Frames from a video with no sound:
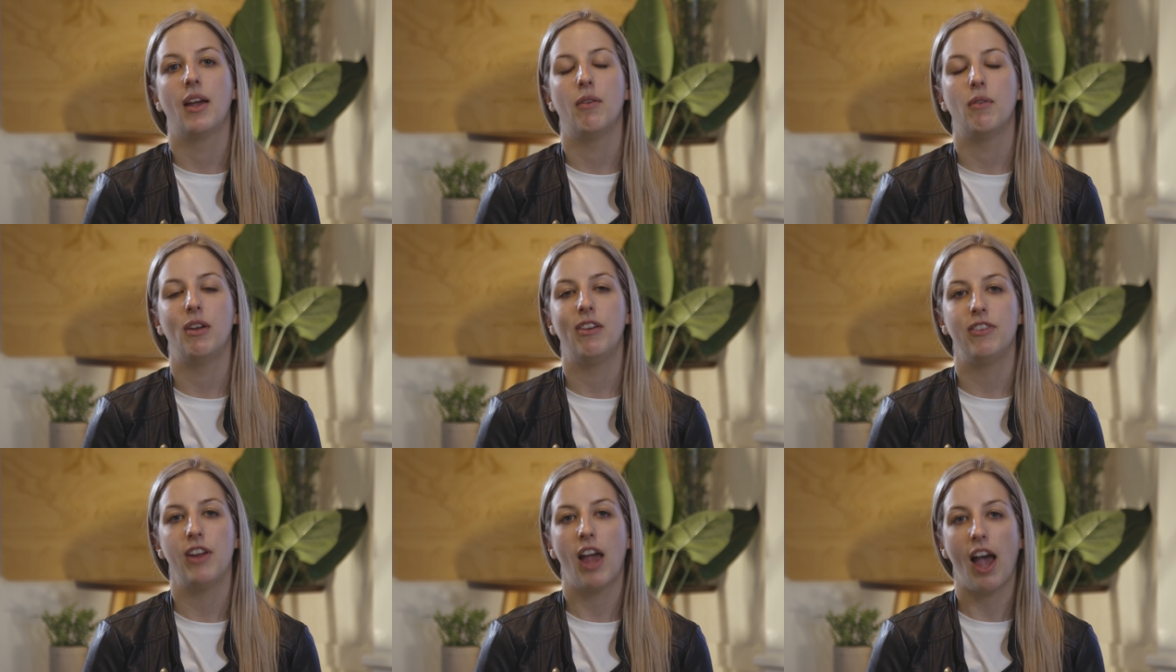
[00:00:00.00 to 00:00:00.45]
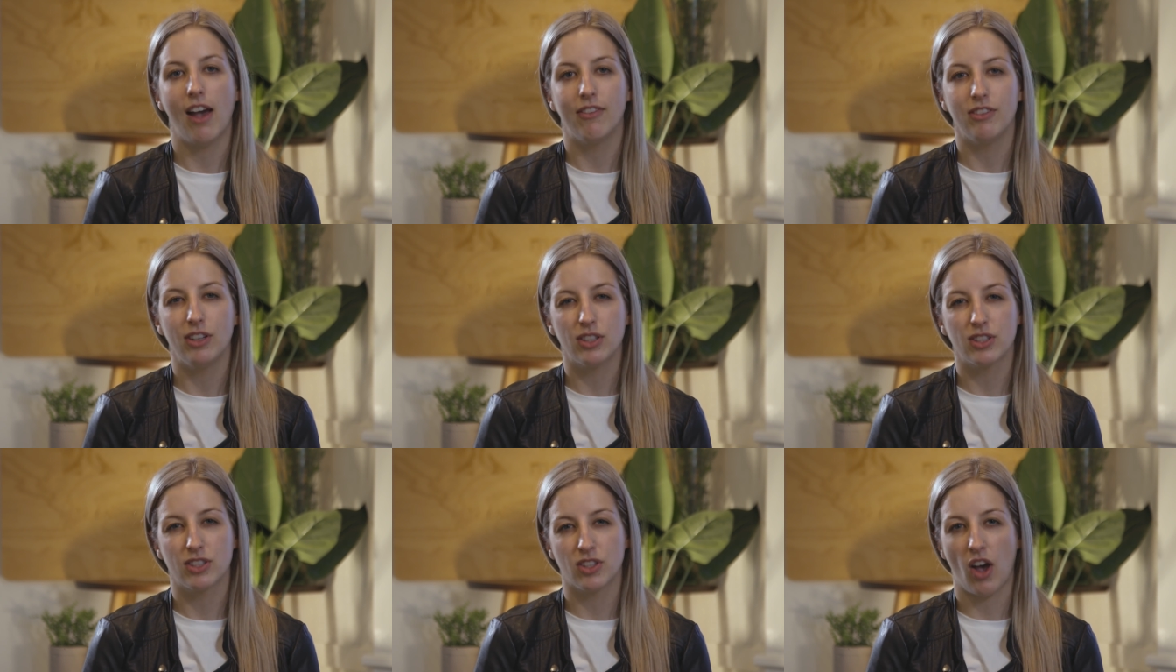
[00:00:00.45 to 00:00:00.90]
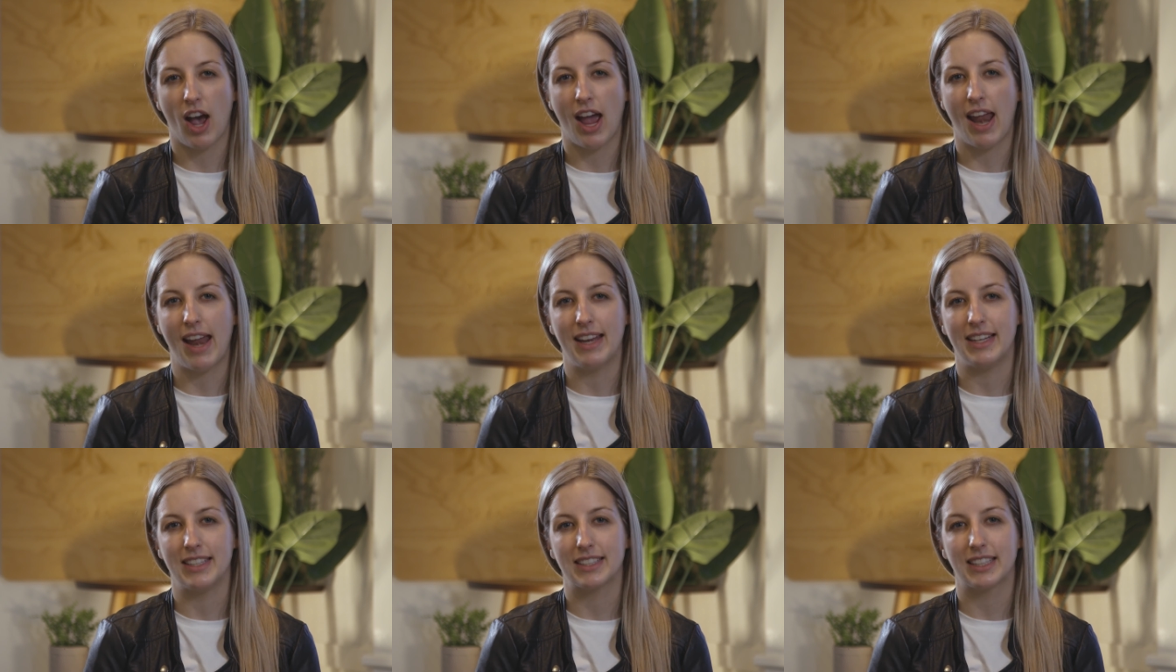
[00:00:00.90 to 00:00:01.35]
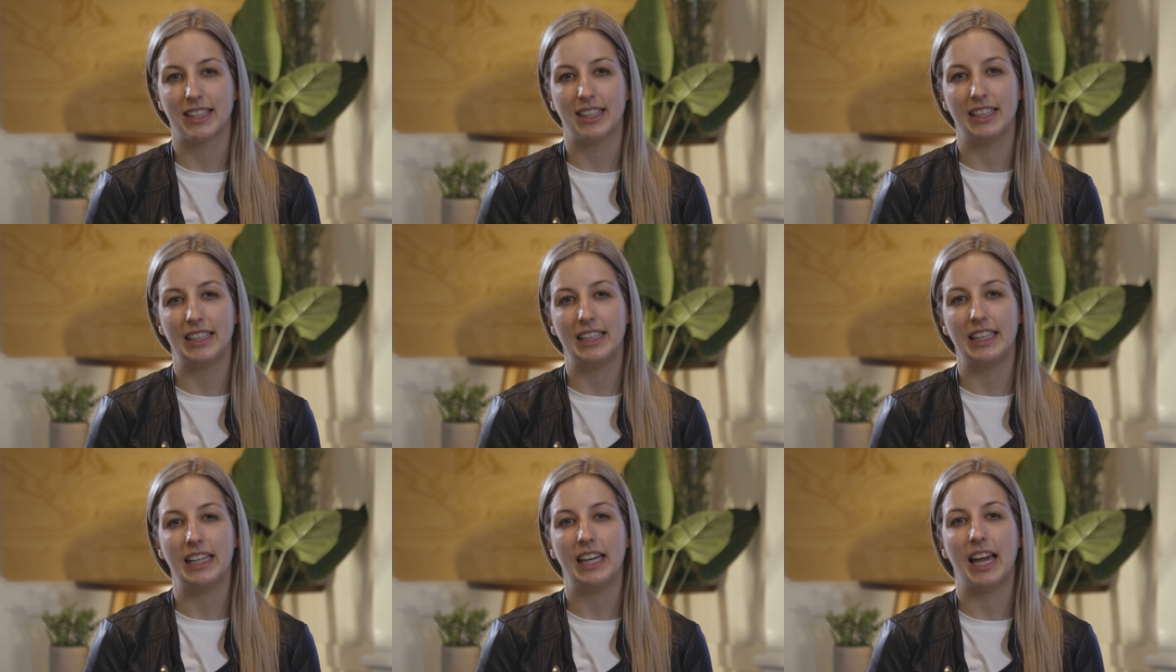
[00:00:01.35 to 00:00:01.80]
If you have your site and it's
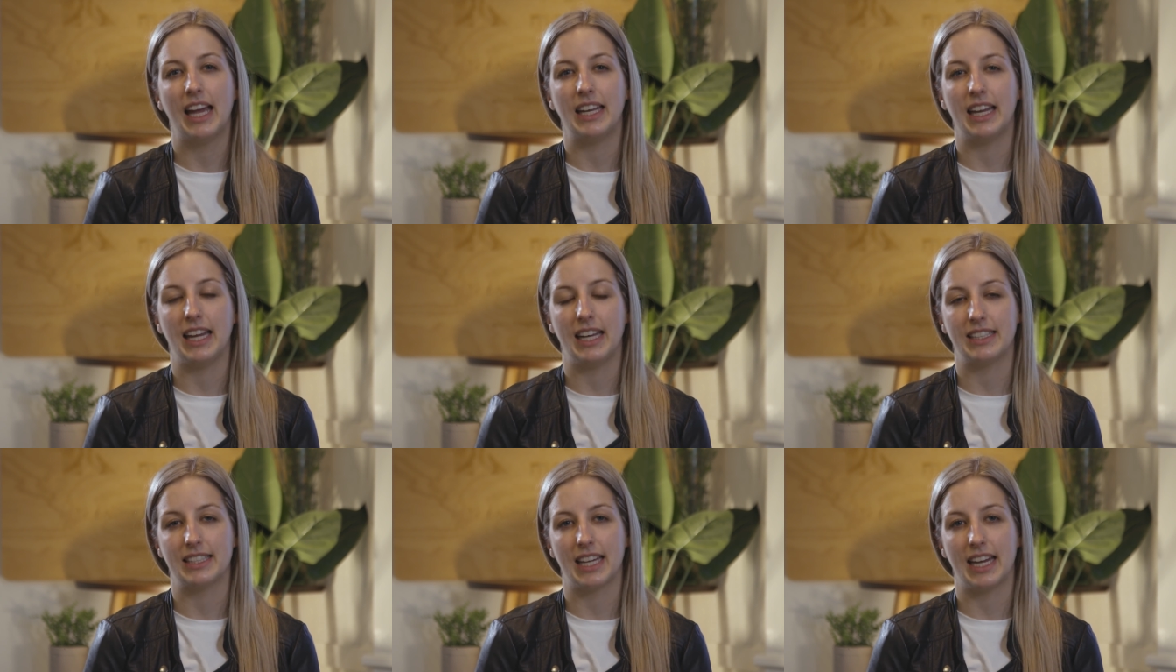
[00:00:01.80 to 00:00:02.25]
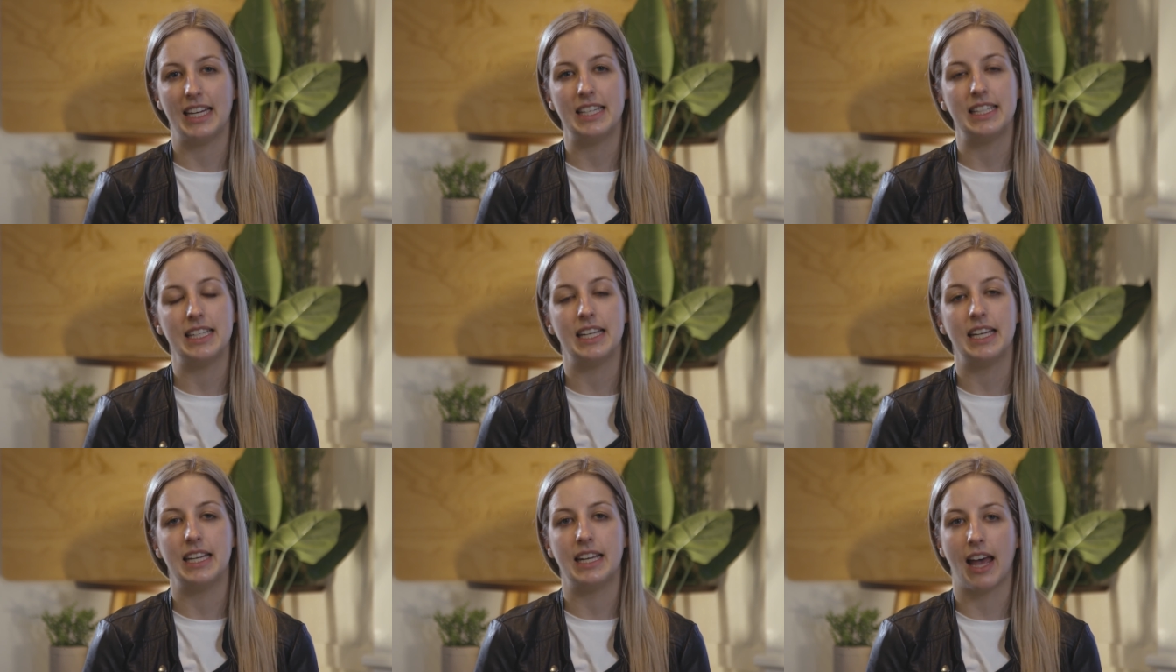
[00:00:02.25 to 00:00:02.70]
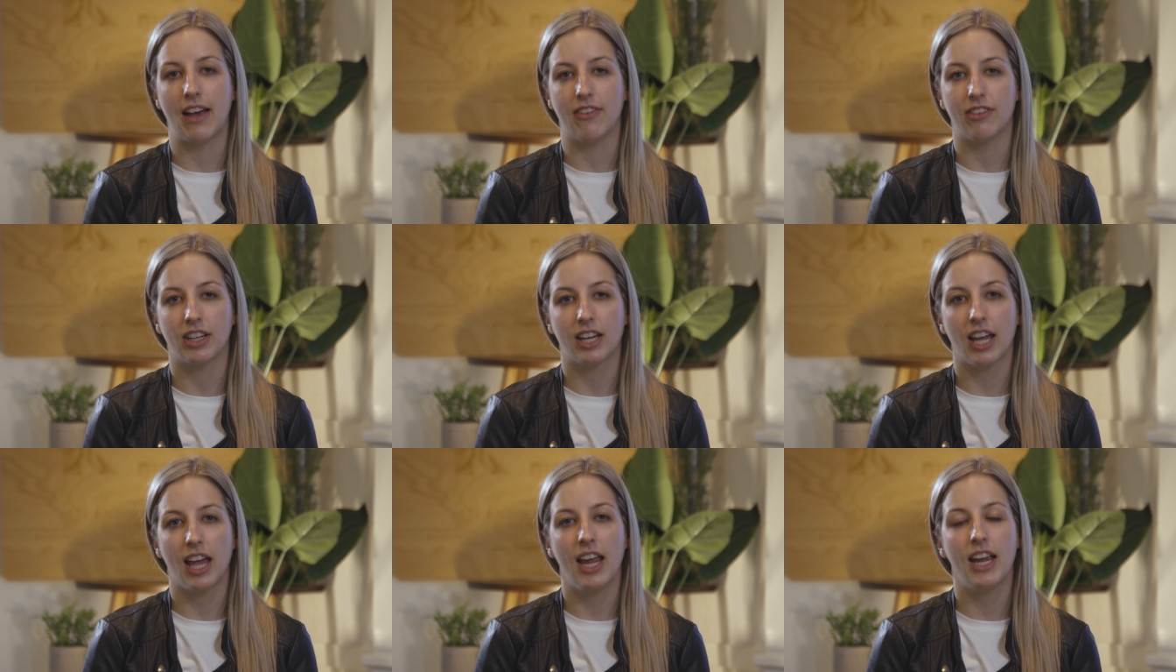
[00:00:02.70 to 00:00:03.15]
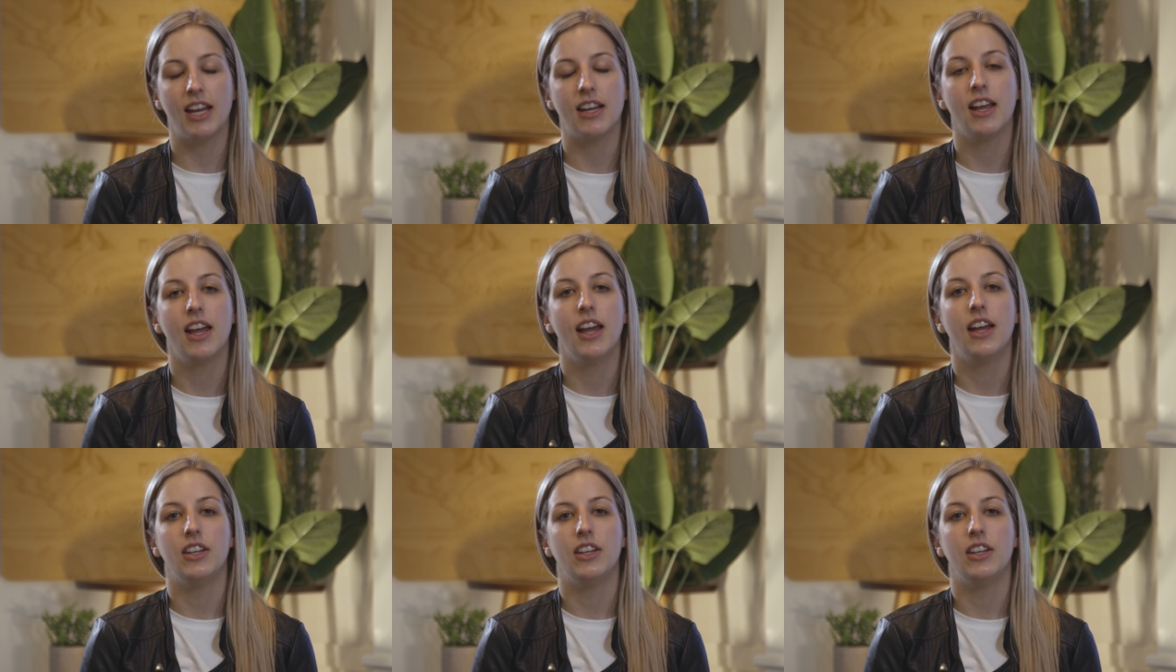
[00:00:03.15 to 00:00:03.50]
clear and it's easy to navigate,